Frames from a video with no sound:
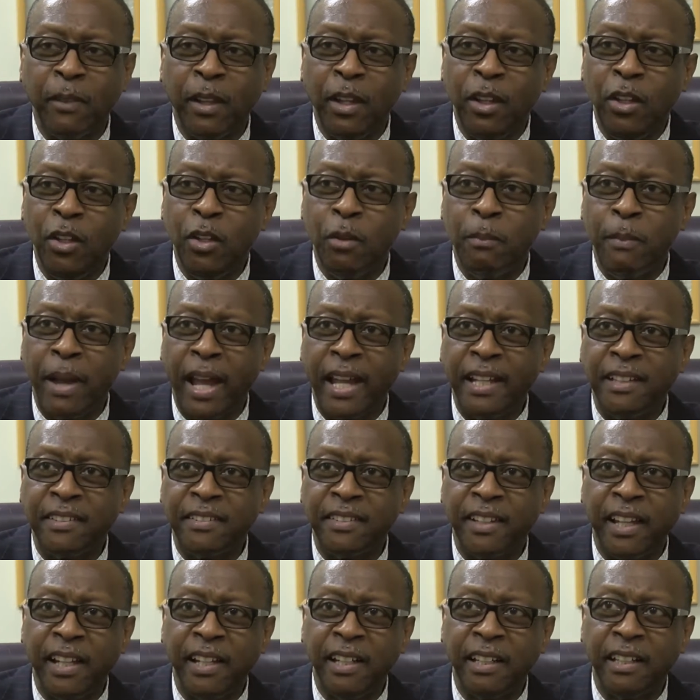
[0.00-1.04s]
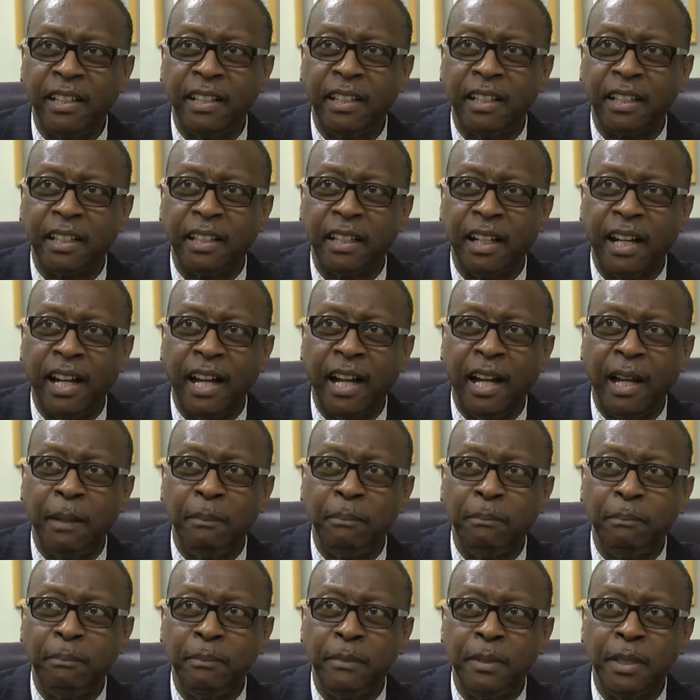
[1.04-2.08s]
You might say, look,
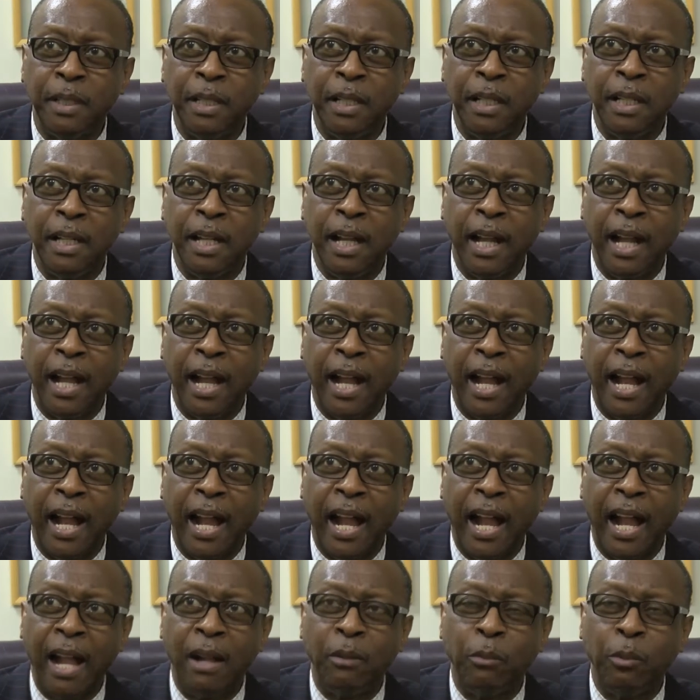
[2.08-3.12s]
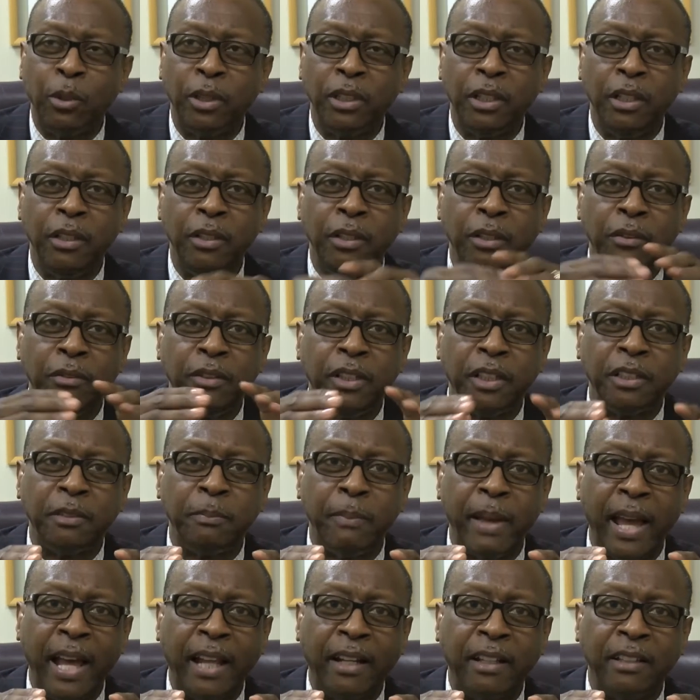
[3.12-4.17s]
I want to do this
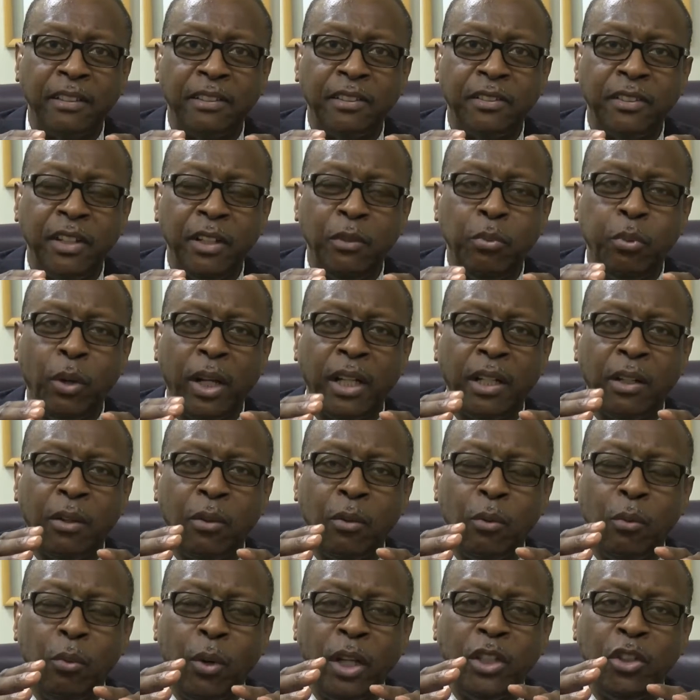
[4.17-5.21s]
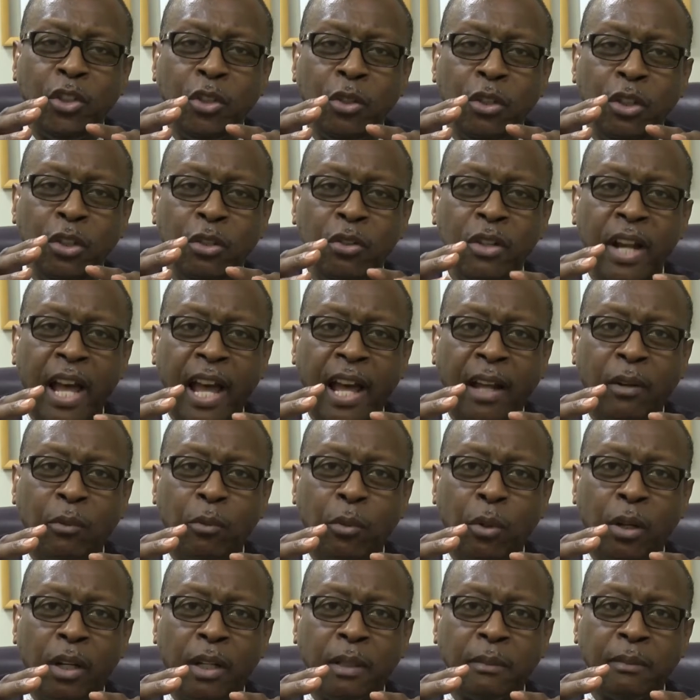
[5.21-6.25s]
balance sheet. What you do not
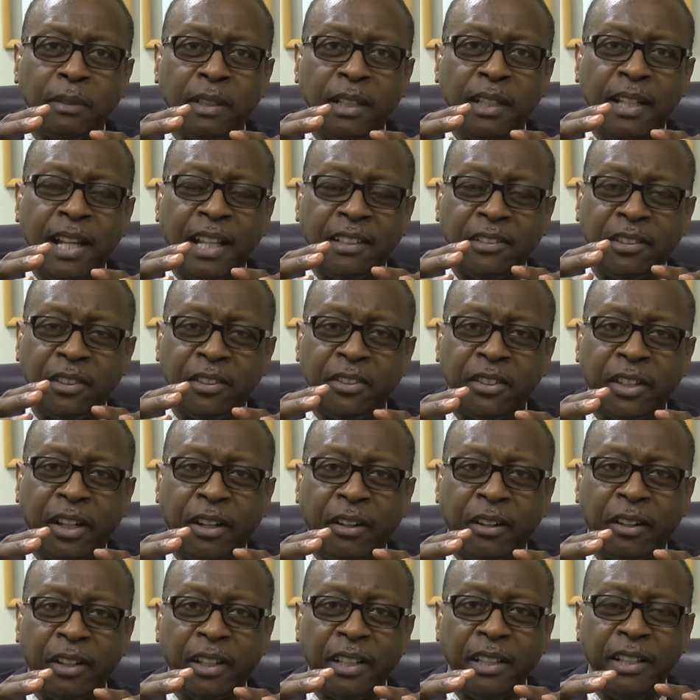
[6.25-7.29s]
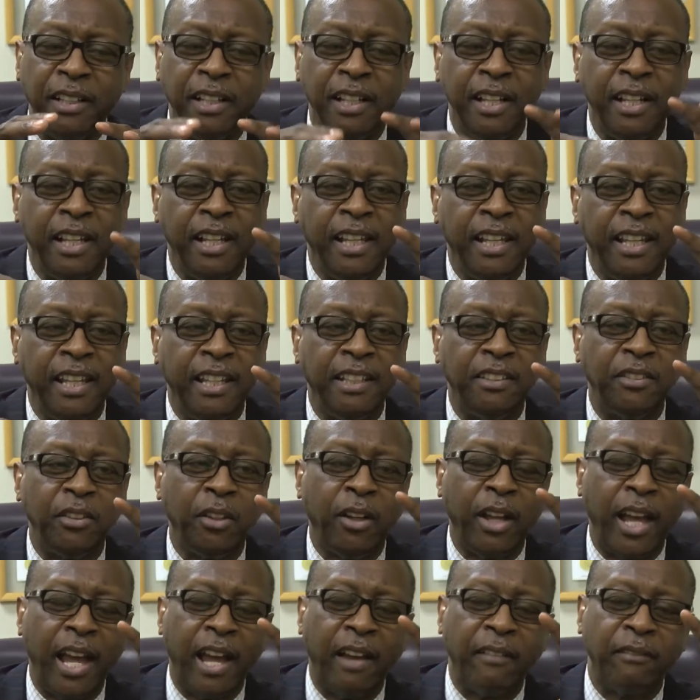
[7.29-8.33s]
want necessarily is
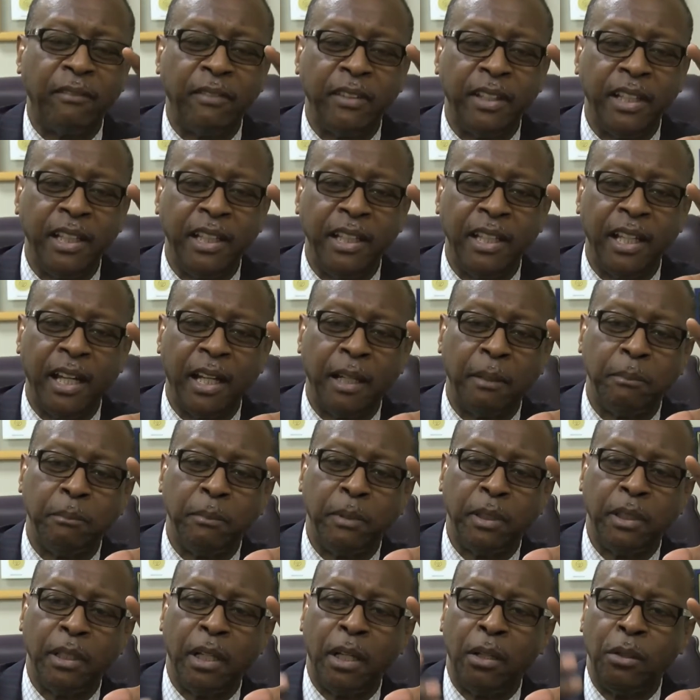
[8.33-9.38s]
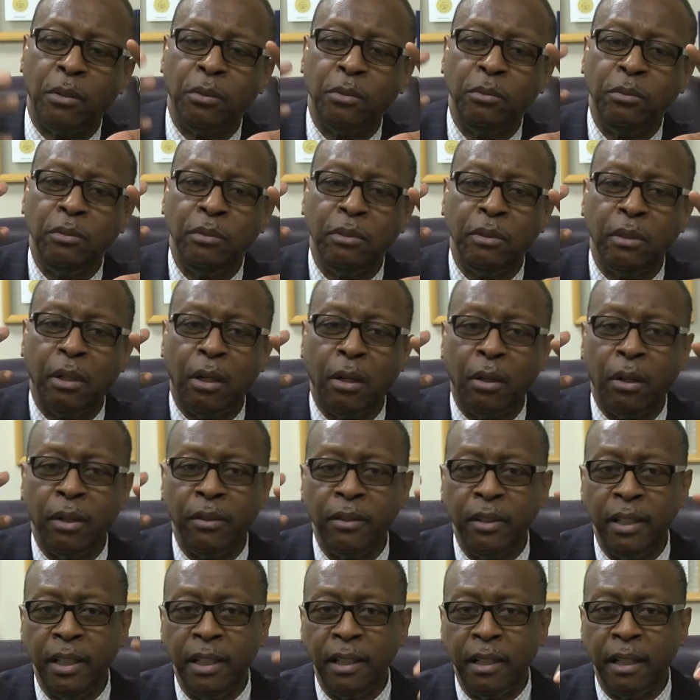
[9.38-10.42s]
to have the loan
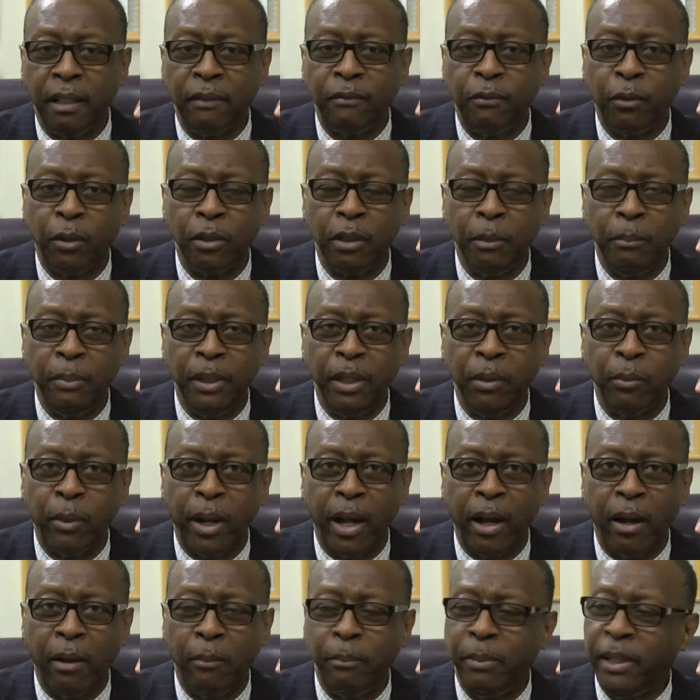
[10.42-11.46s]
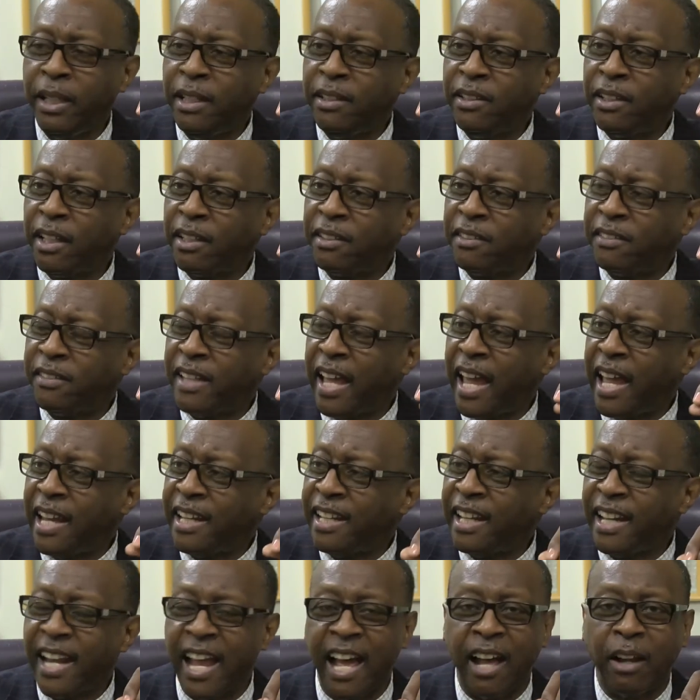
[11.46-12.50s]
on for the BYOB just
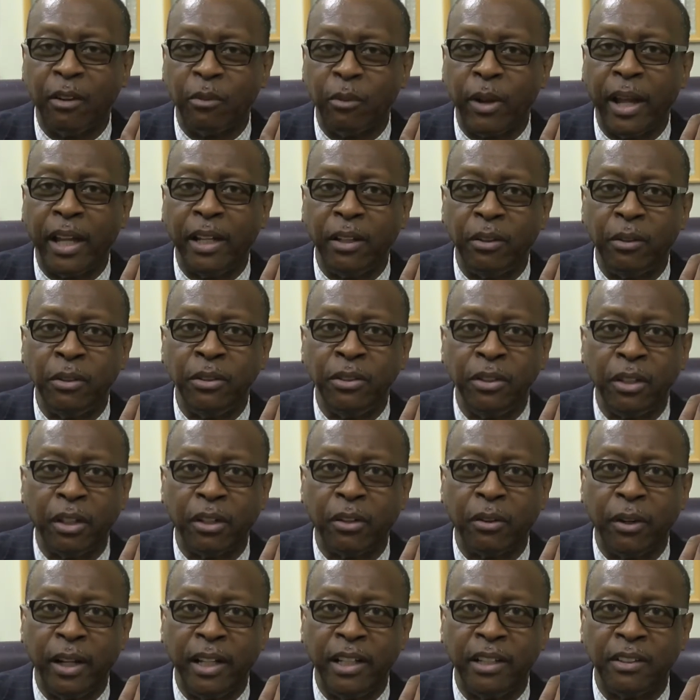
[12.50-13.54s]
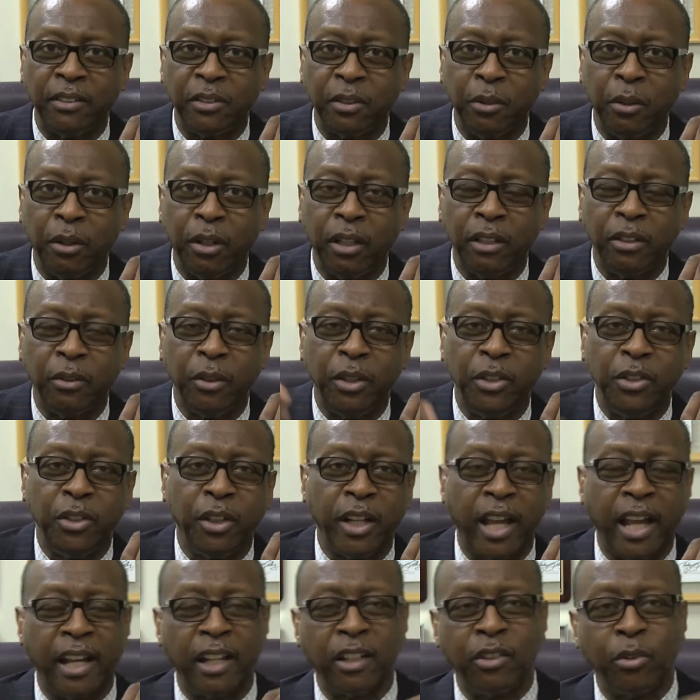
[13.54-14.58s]
standing out right on your credit score. In other words, you
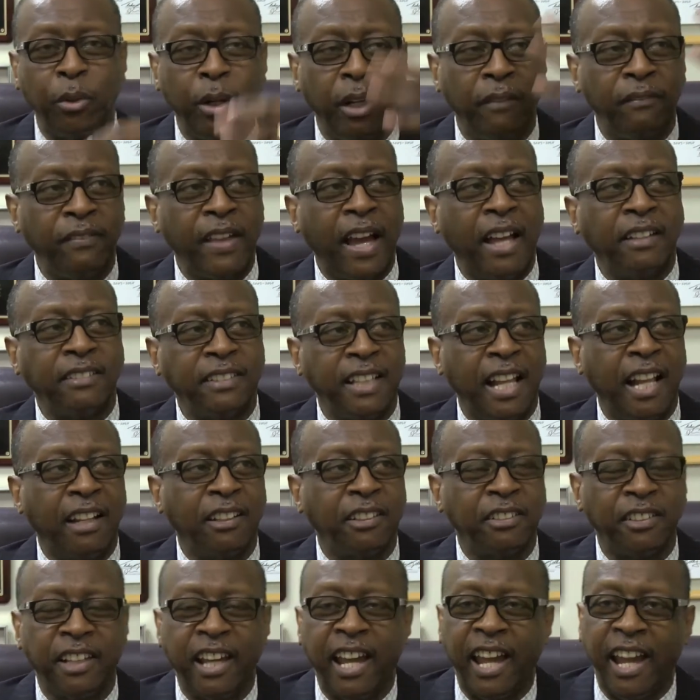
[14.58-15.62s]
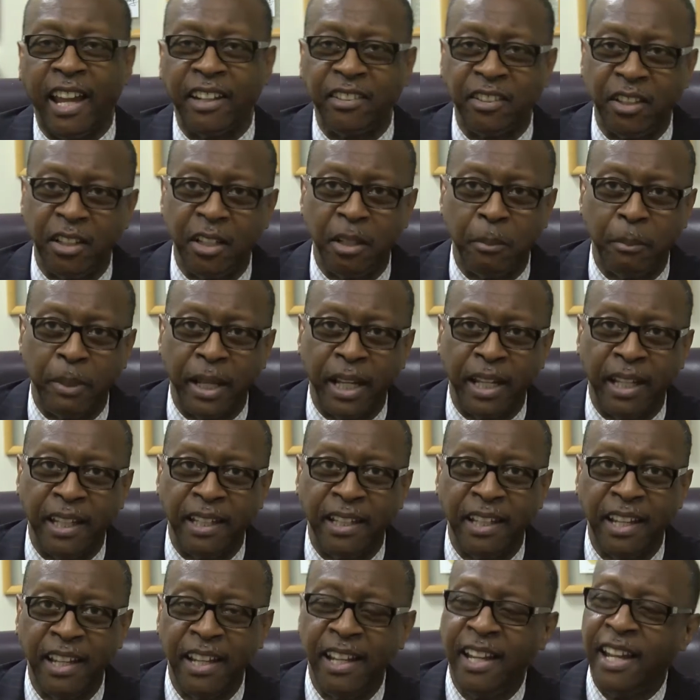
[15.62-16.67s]
got a $12,000 cash in the bank
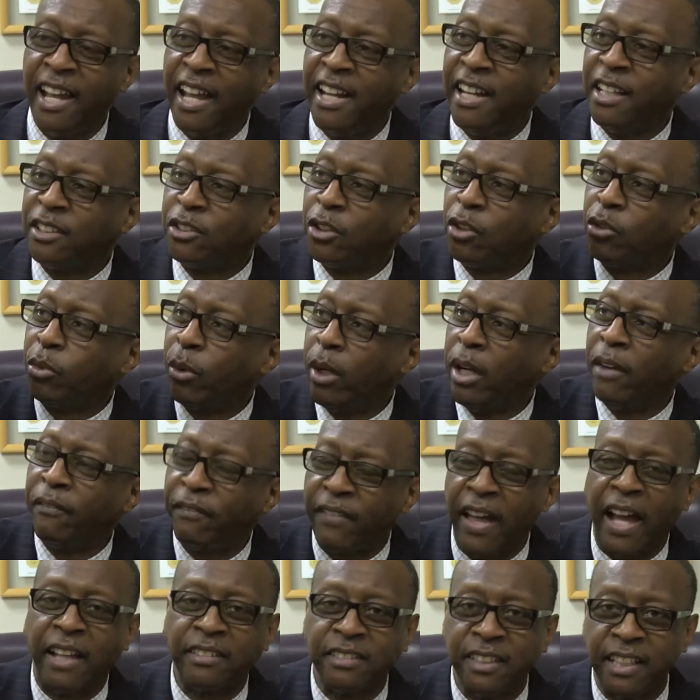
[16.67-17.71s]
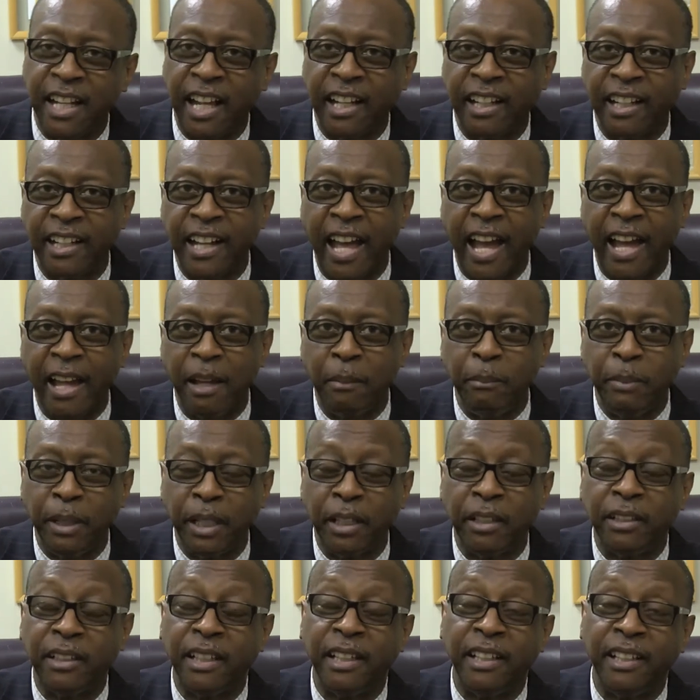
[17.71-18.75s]
and there's a $12,000
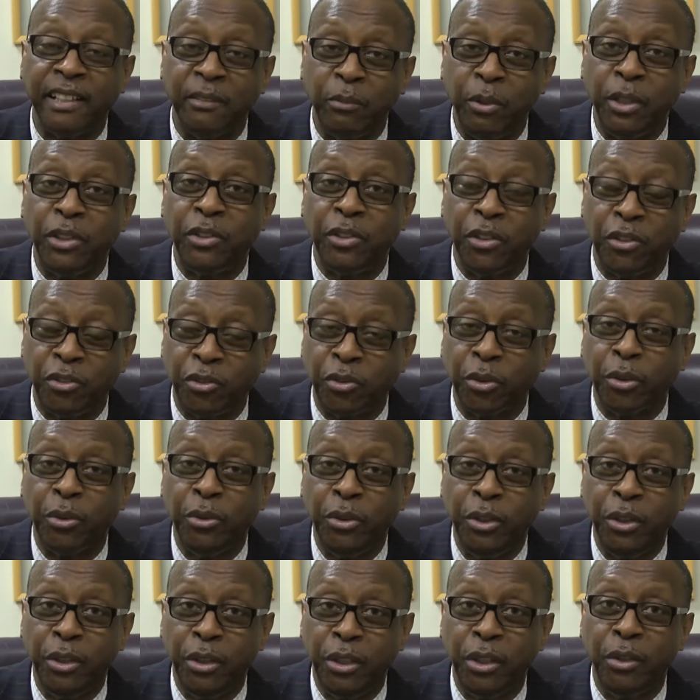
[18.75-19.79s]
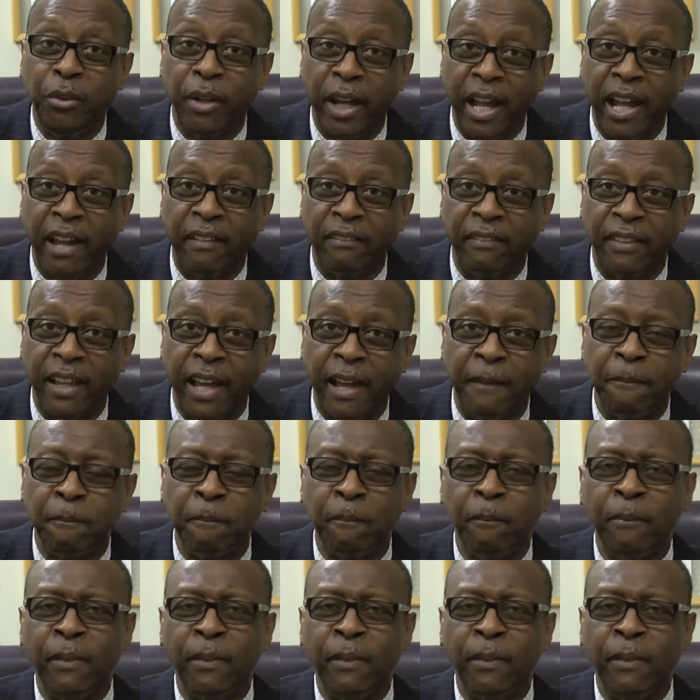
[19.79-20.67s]
liability, which is true, you do have that.